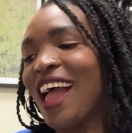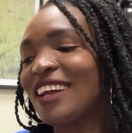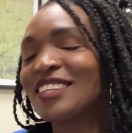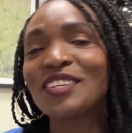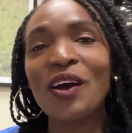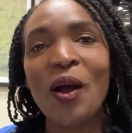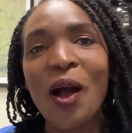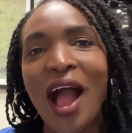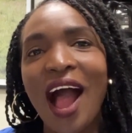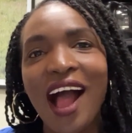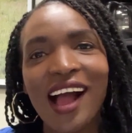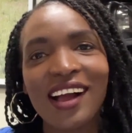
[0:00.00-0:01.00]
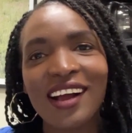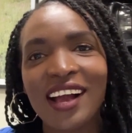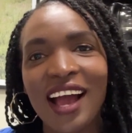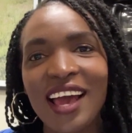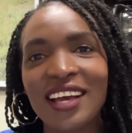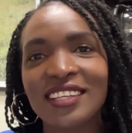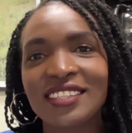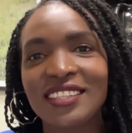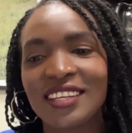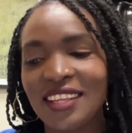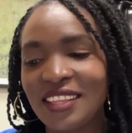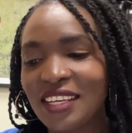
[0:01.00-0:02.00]
So guys,
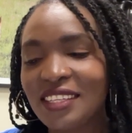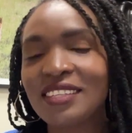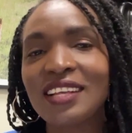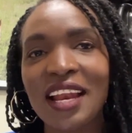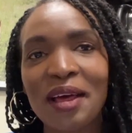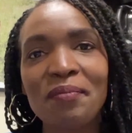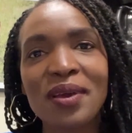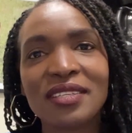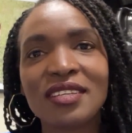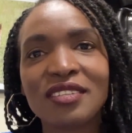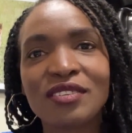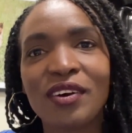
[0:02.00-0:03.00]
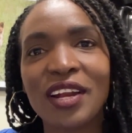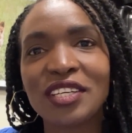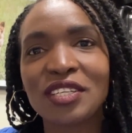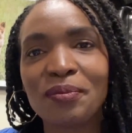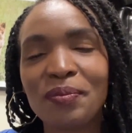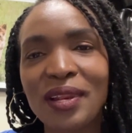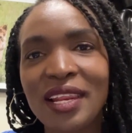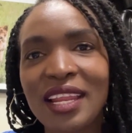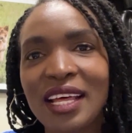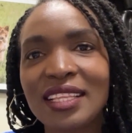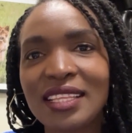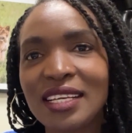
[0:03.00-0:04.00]
this is an amazing scholarship.
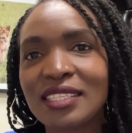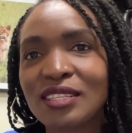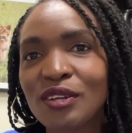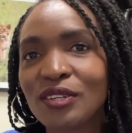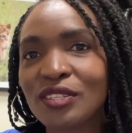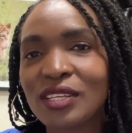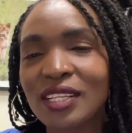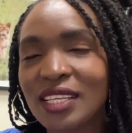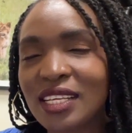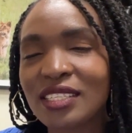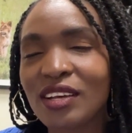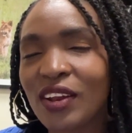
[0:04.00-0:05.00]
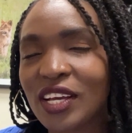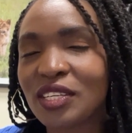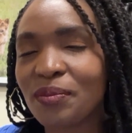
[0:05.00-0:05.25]
Let this scholarship